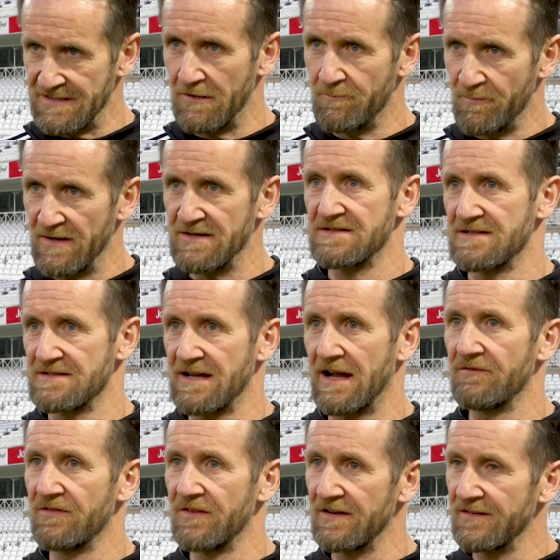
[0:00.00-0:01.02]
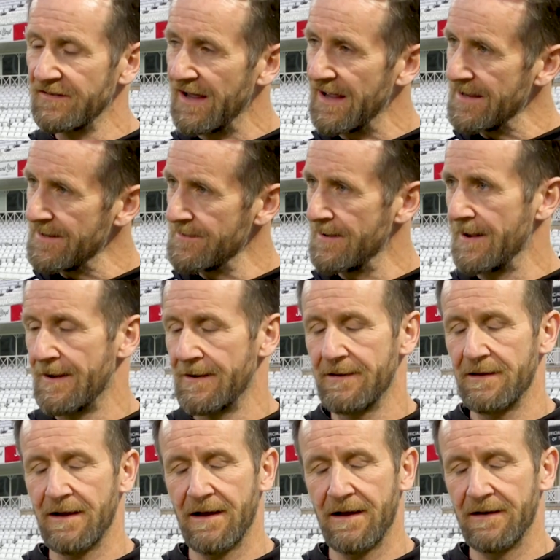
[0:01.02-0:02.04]
our best attack for the day,
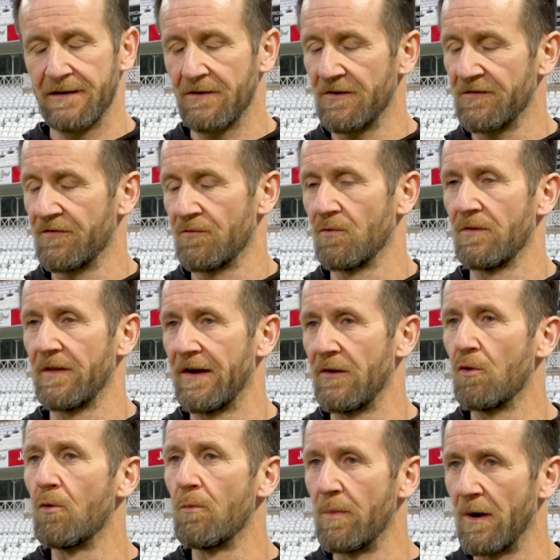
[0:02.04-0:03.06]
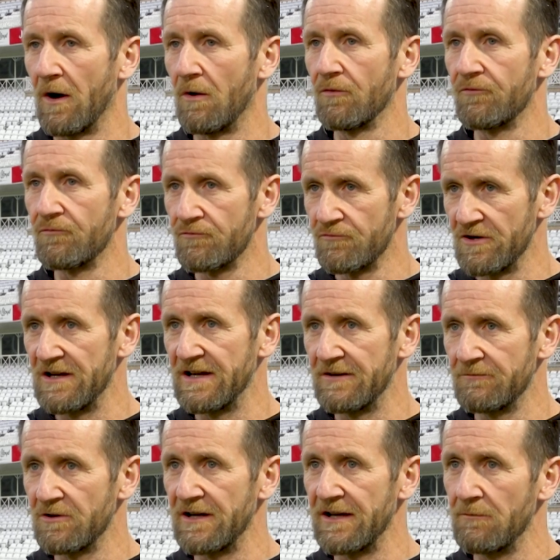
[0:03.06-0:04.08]
and I thought they all bowled really,
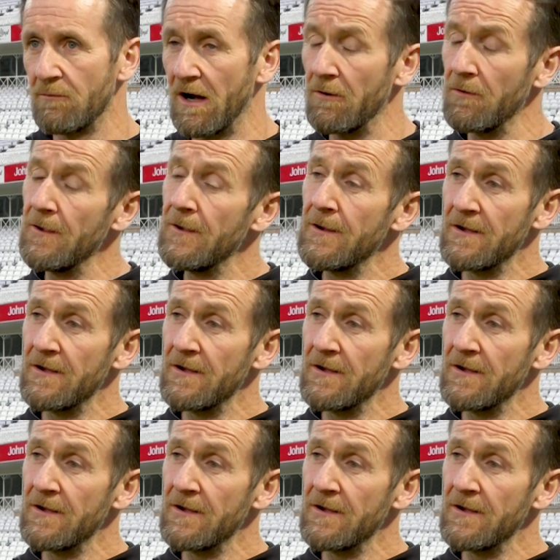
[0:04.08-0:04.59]
really well.